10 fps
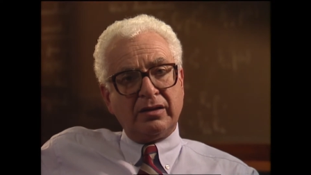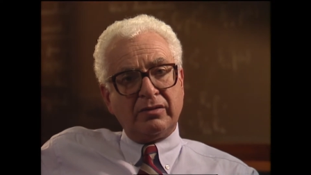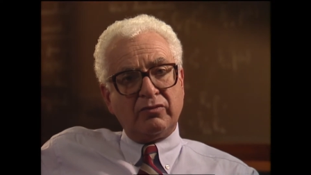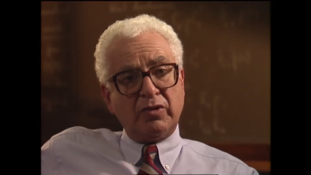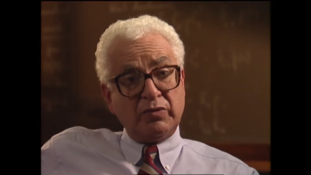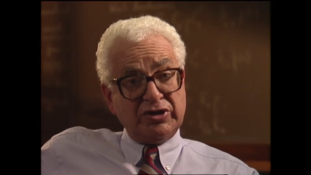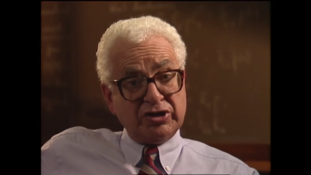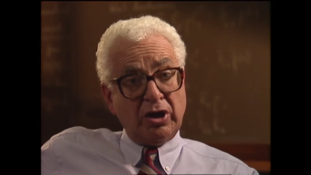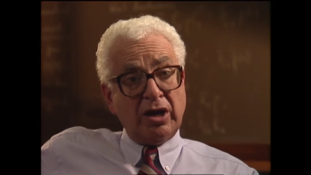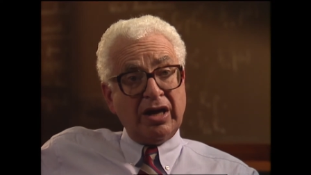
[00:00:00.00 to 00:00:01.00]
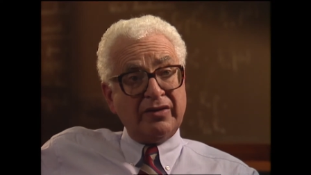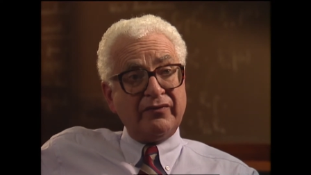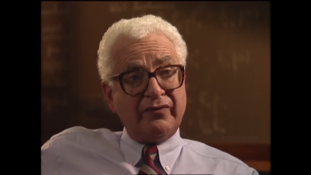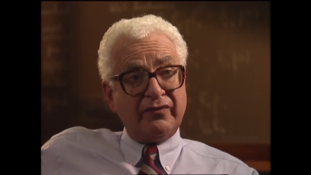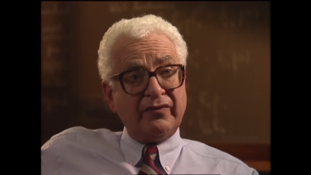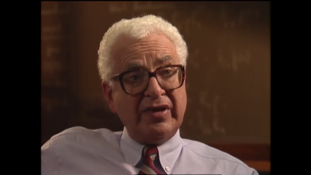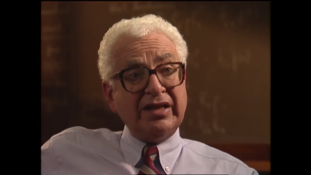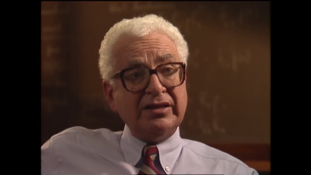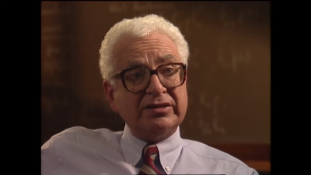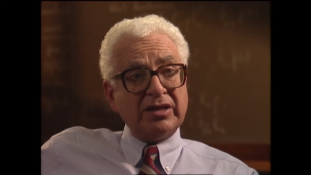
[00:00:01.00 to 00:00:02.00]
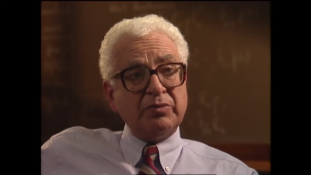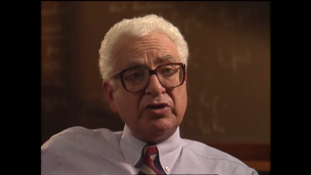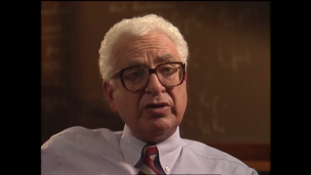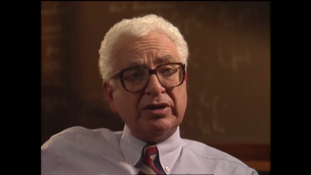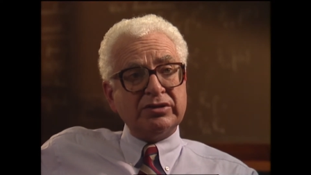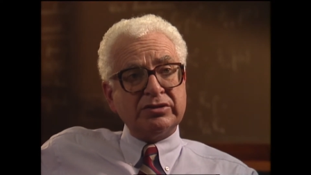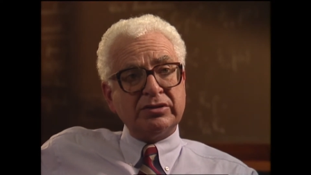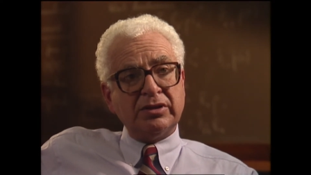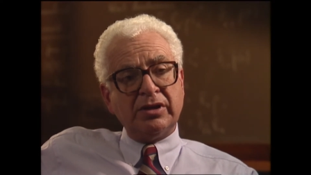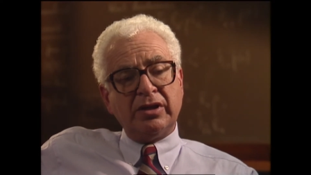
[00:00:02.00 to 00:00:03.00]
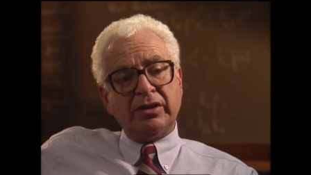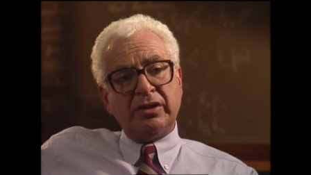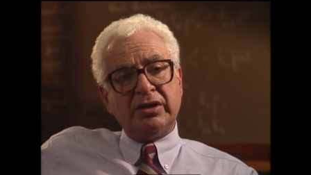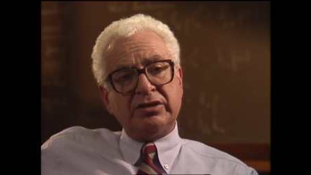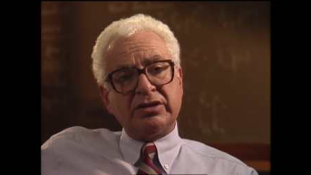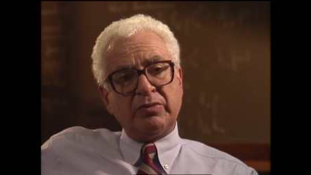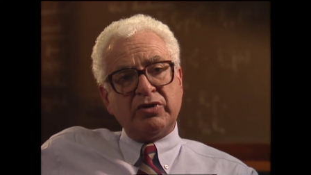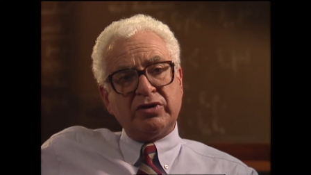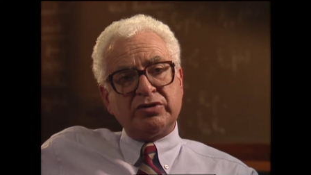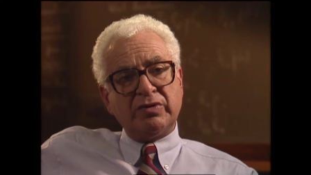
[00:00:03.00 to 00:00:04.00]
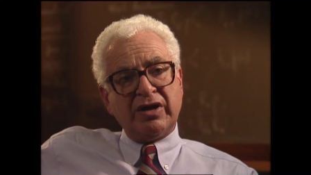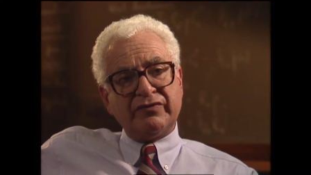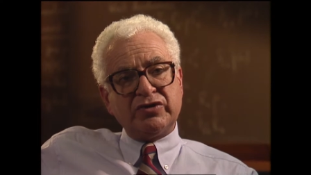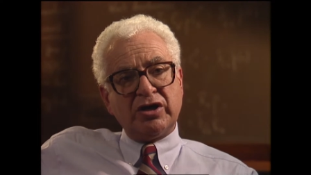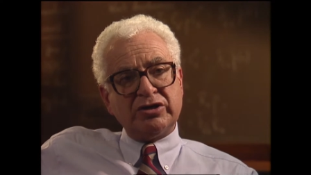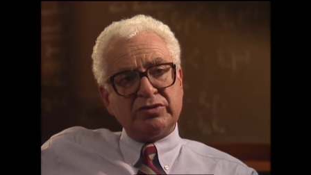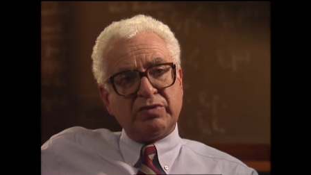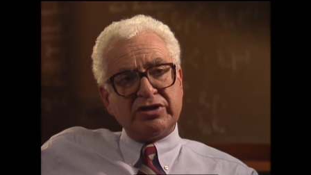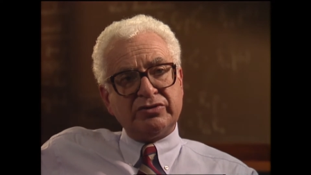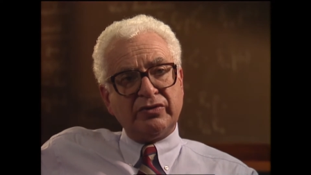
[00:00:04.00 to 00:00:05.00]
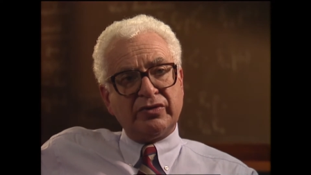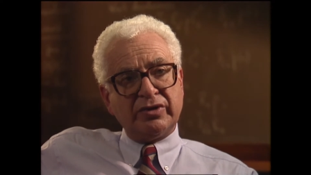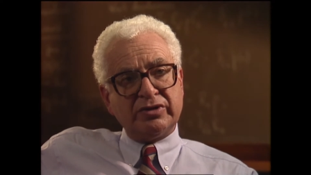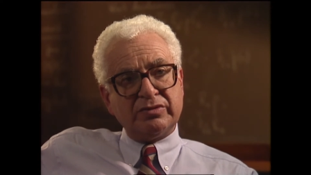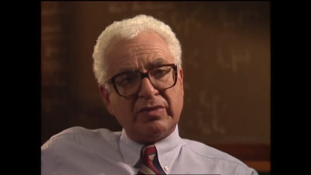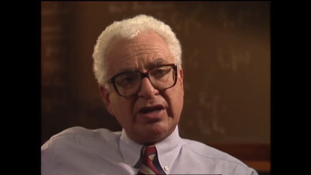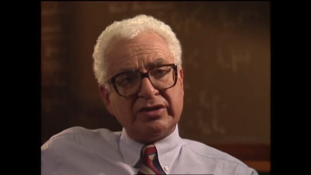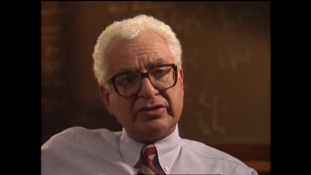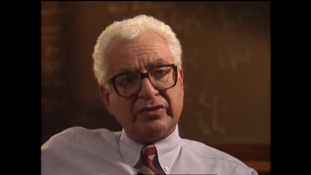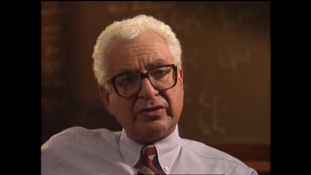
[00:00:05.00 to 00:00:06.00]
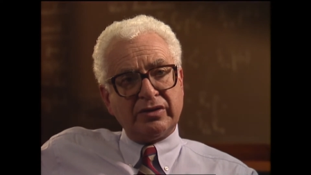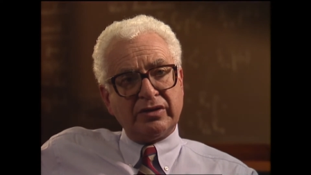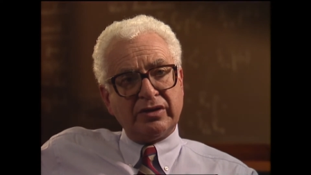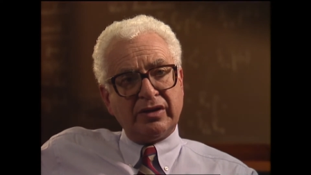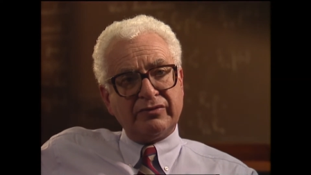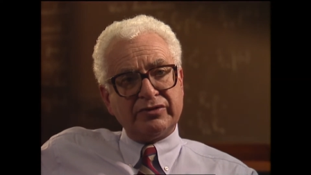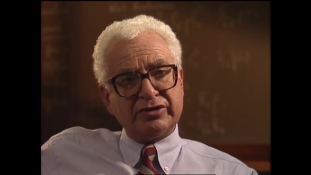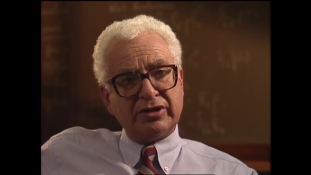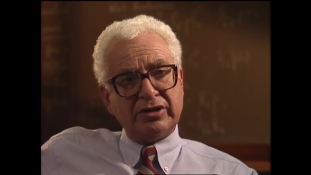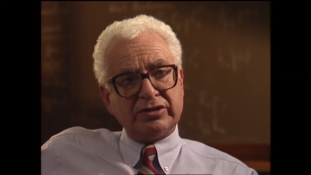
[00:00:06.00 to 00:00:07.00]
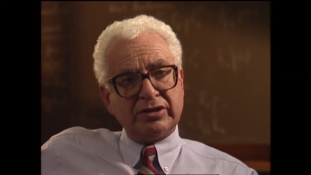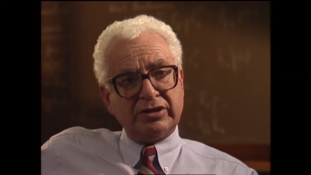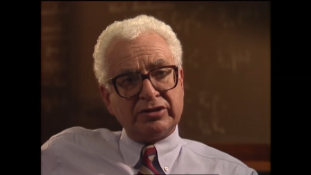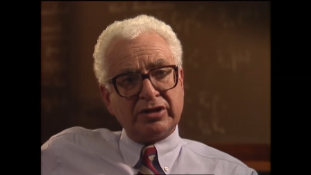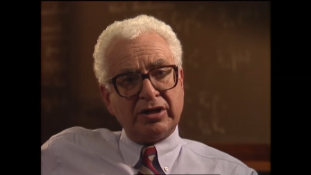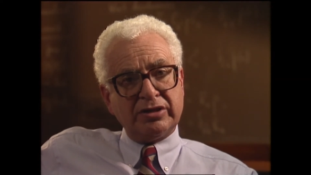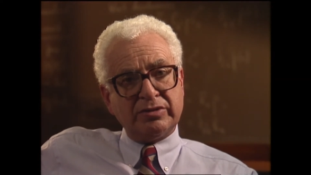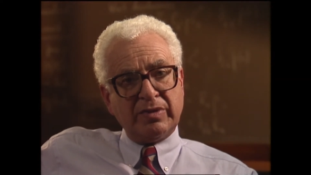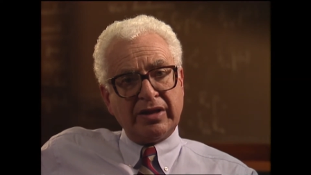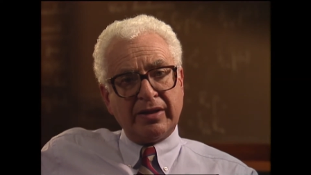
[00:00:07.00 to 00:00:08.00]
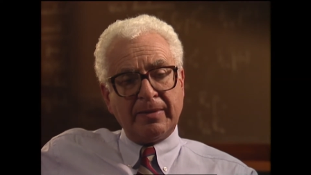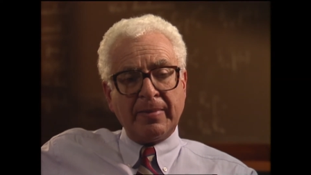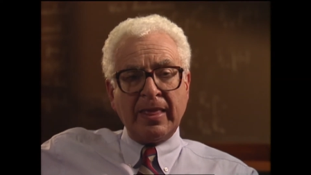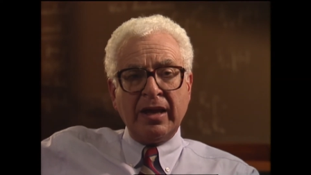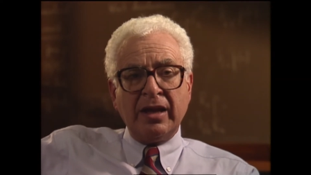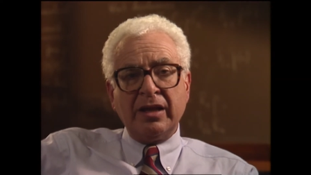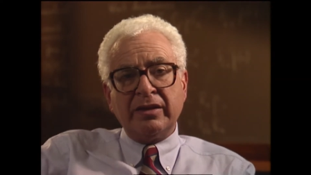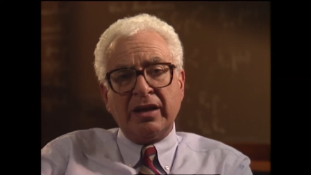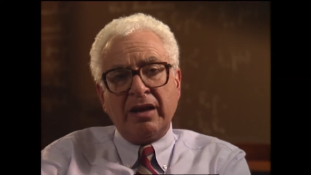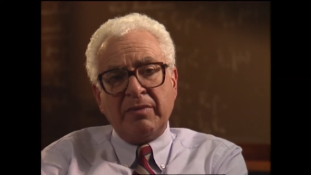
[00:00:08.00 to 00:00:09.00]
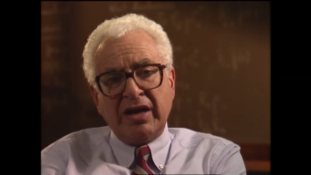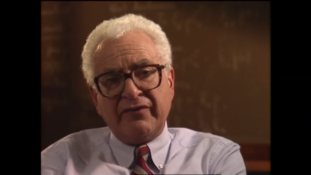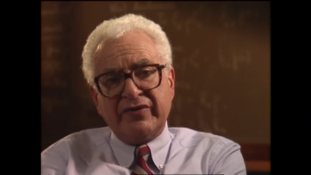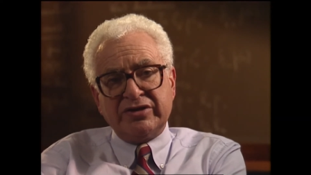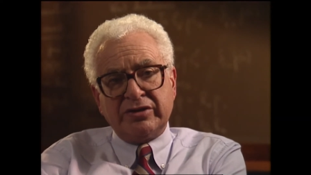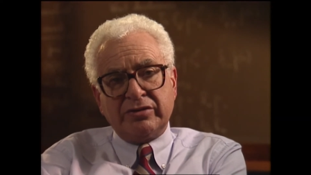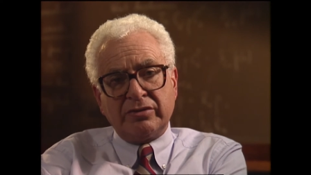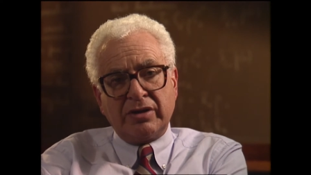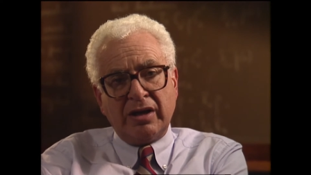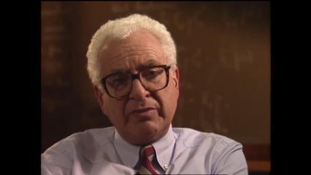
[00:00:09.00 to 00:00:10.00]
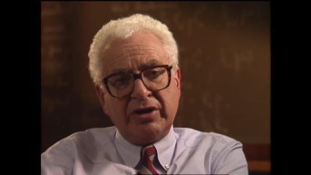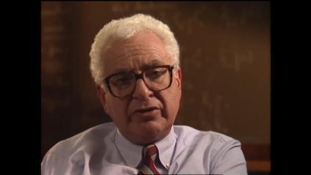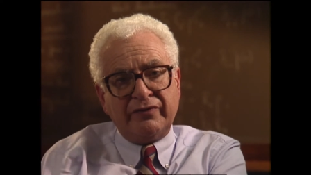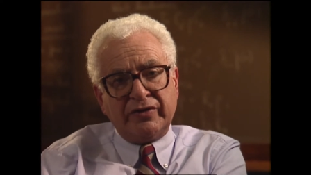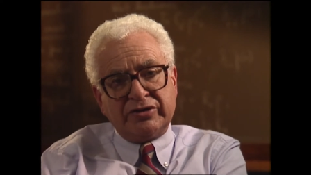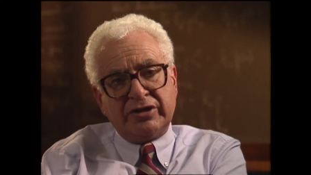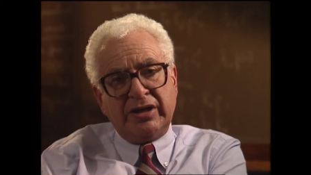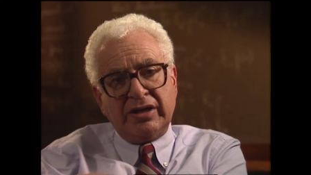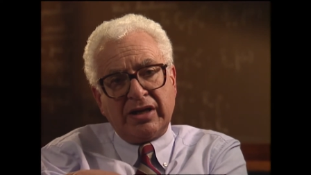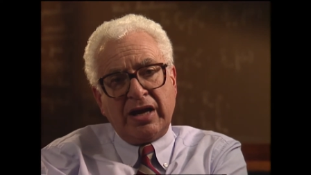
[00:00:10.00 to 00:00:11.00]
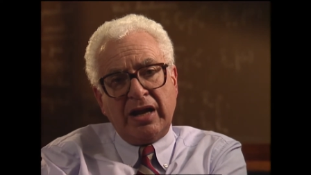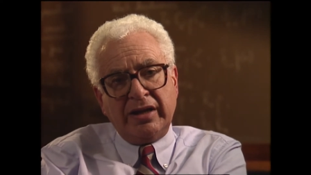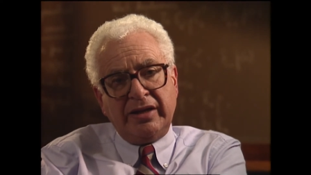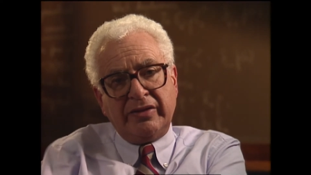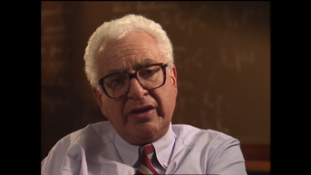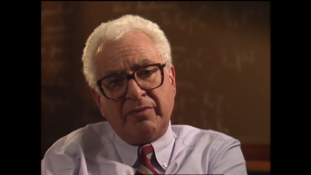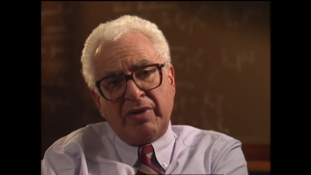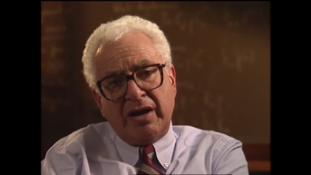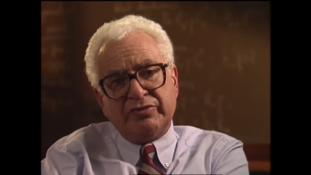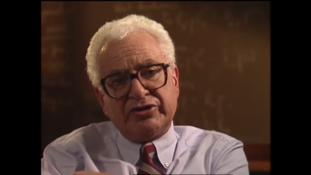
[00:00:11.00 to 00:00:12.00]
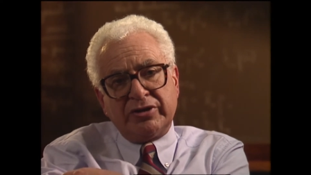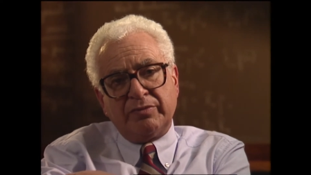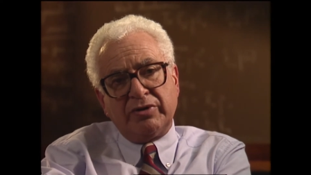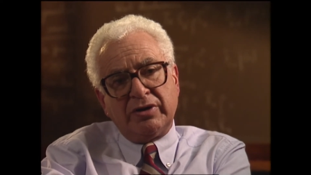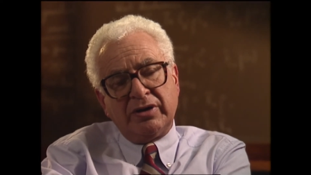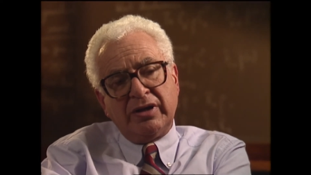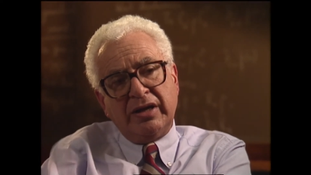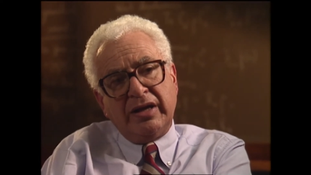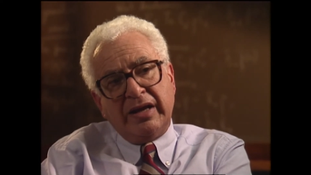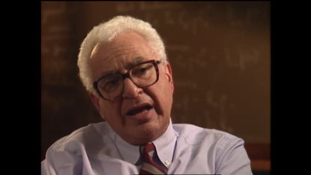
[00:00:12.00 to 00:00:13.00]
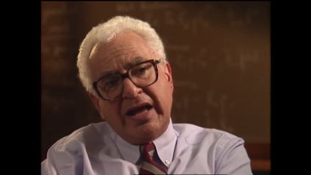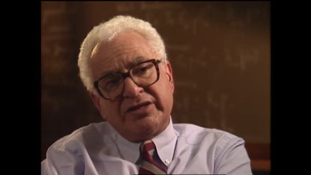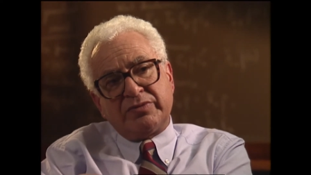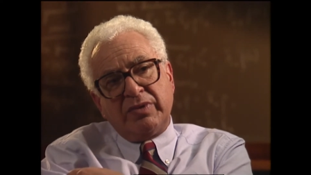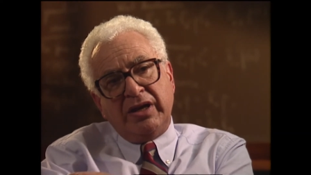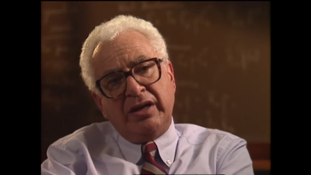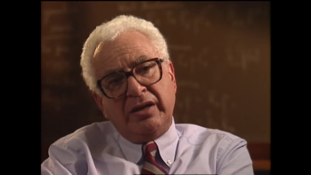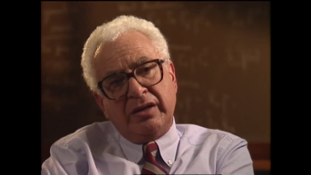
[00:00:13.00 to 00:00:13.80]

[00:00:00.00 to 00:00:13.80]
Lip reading: what we saw out of hidden subunits, these subunits would have charges plus 2/3 and minus 1/3, and I was initially discouraged about that. Then I made a visit to Columbia University, and a colleague there, Bob Serber, asked me